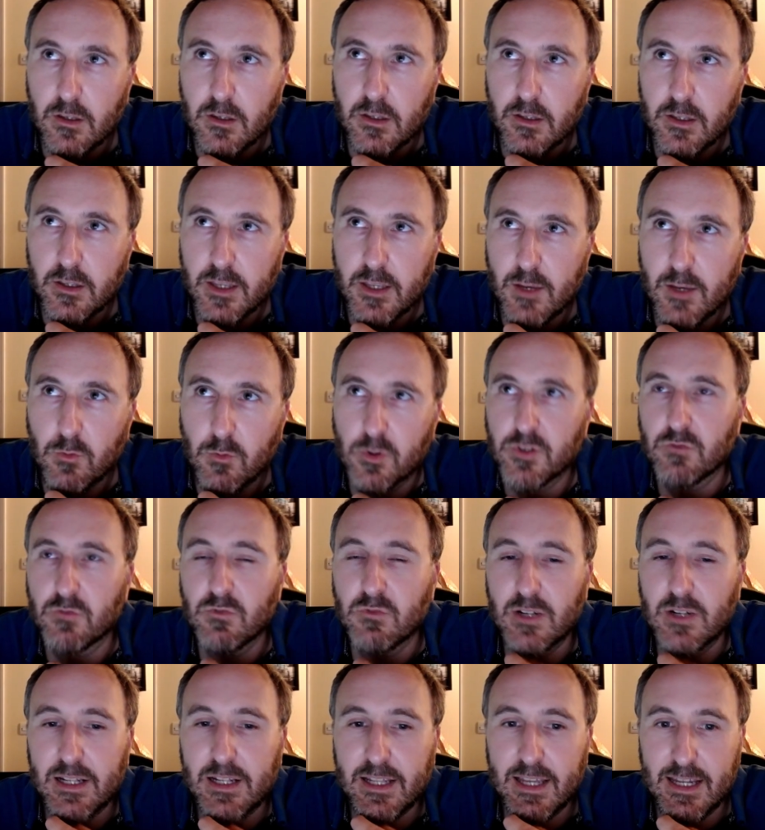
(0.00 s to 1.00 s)
it wasn't
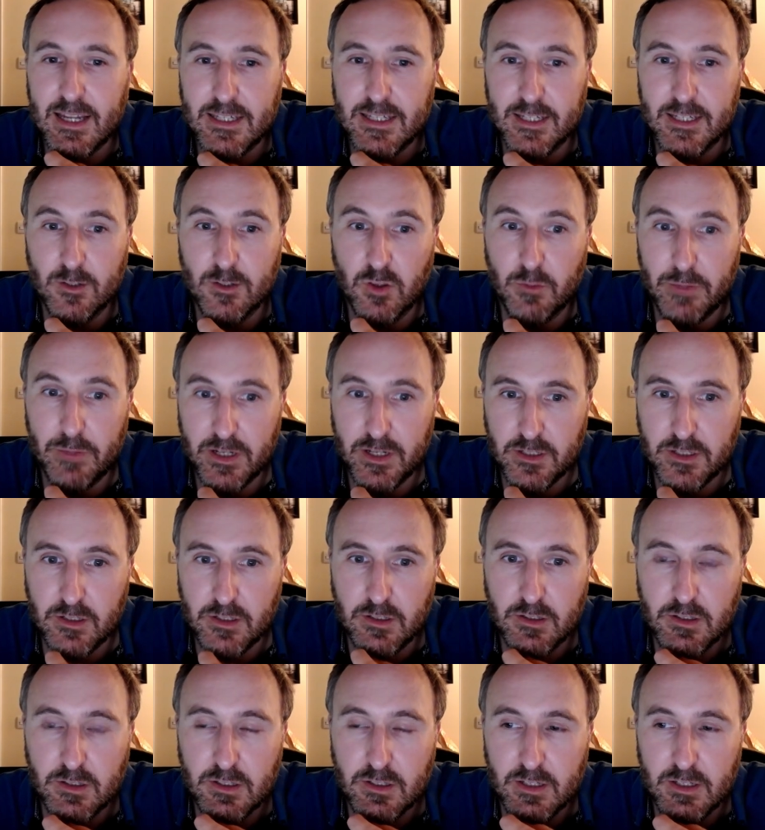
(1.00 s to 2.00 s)
really hitting all the
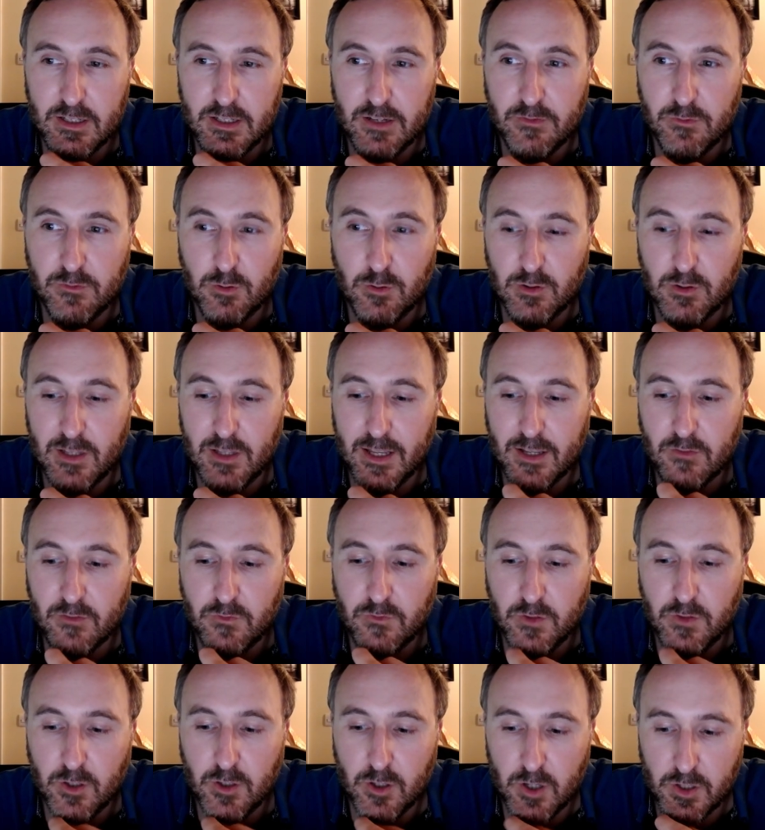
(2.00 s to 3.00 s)
buttons, and I thought like for
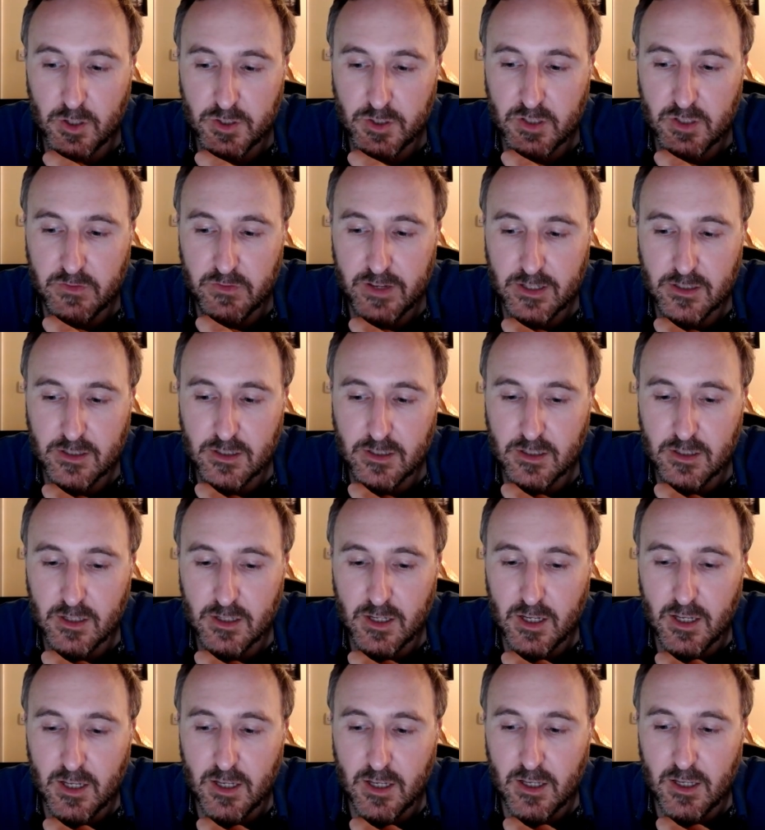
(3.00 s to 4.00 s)
the cost of it,
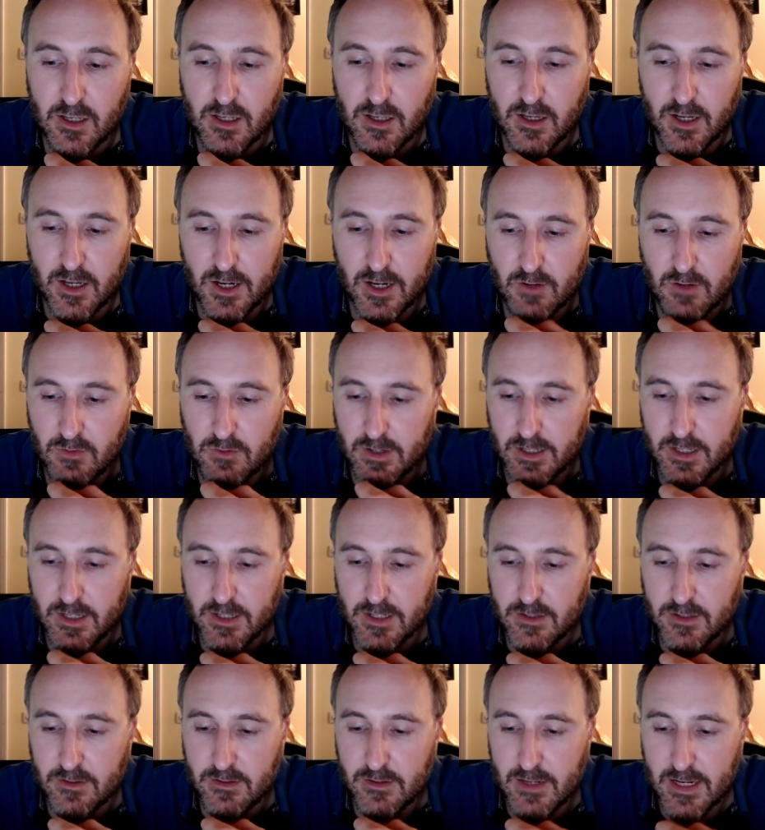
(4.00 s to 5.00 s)
I really
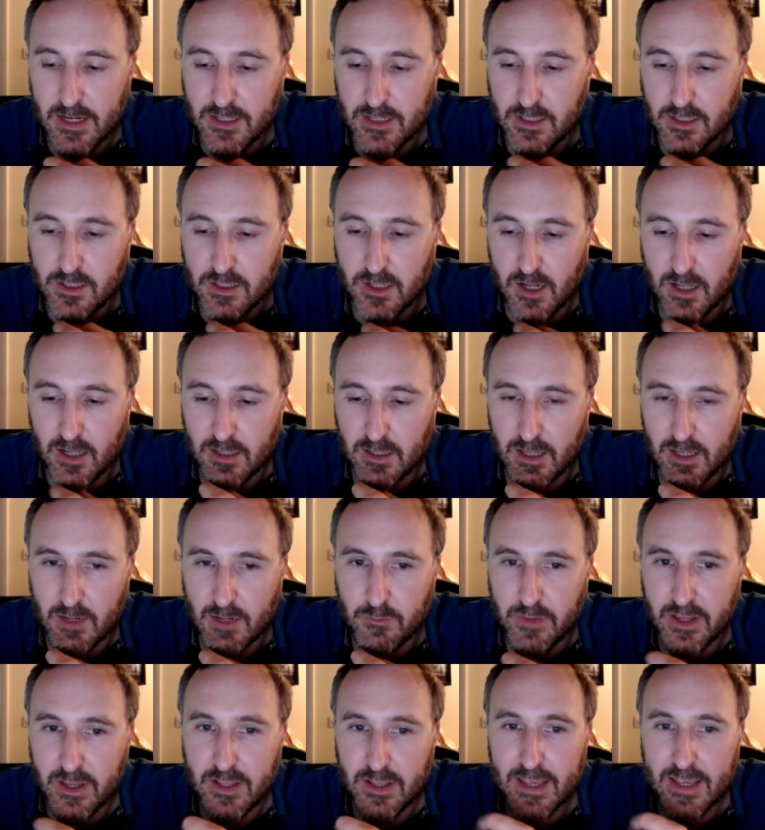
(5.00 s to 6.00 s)
need to start like
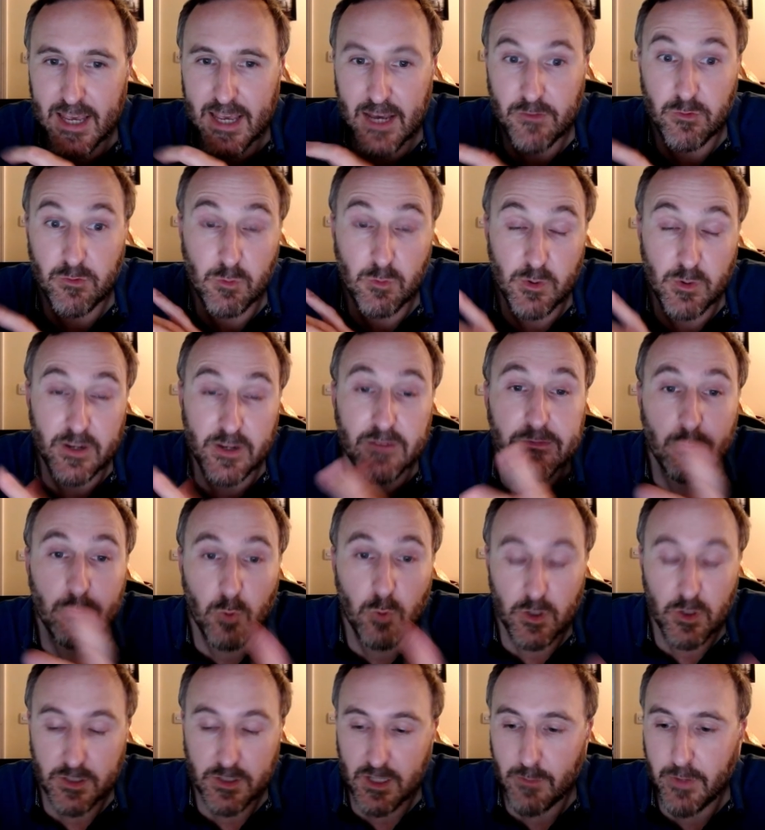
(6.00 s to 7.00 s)
being careful with
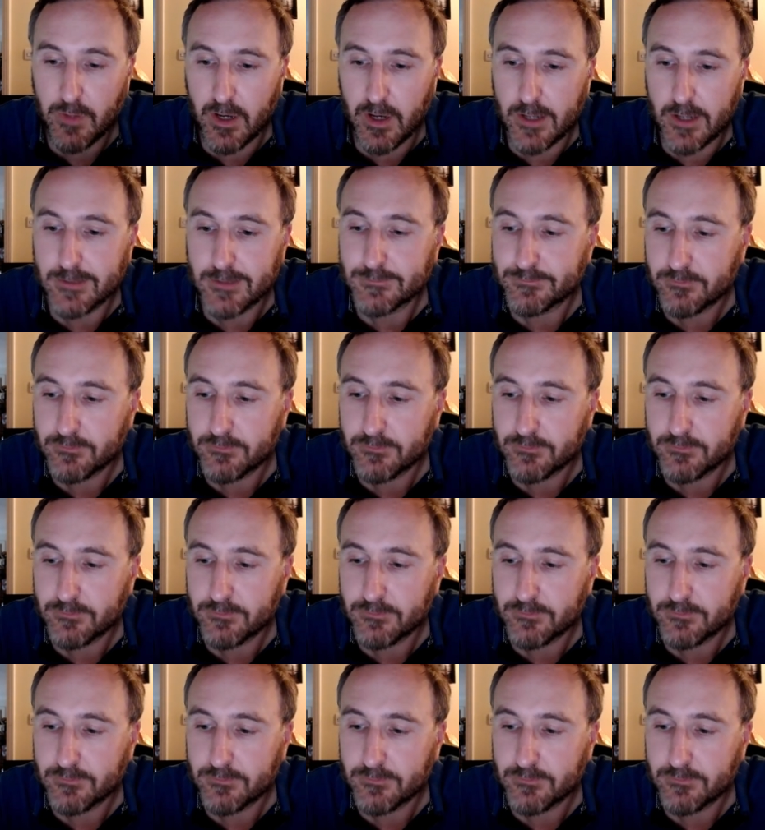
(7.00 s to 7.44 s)
what I buy.